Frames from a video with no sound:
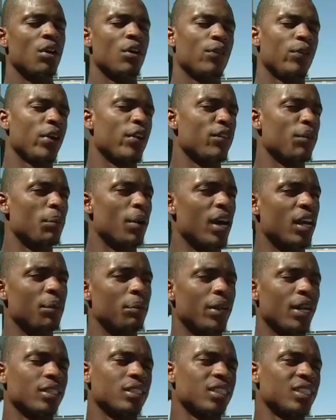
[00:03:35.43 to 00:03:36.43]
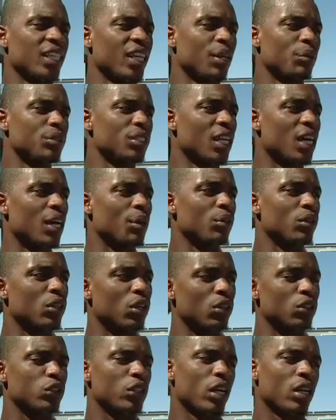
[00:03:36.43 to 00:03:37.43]
for everybody, but at the same time, you
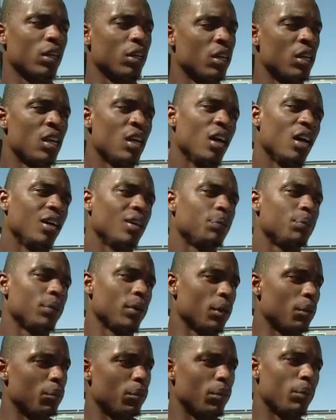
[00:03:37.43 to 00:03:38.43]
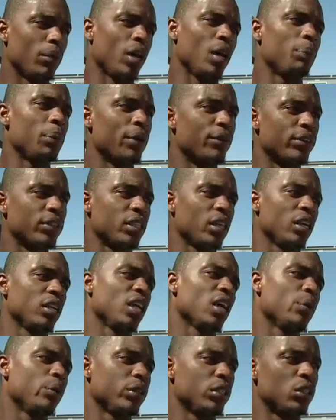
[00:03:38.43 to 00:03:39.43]
know, try to up up everything
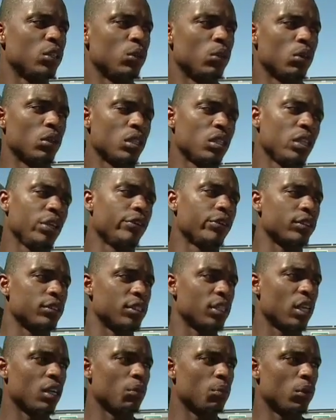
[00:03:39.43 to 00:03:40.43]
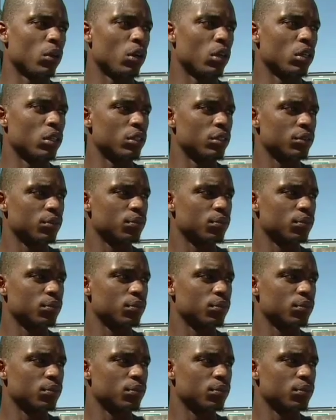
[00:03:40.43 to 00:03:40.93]
that we do on the defensive side of the ball.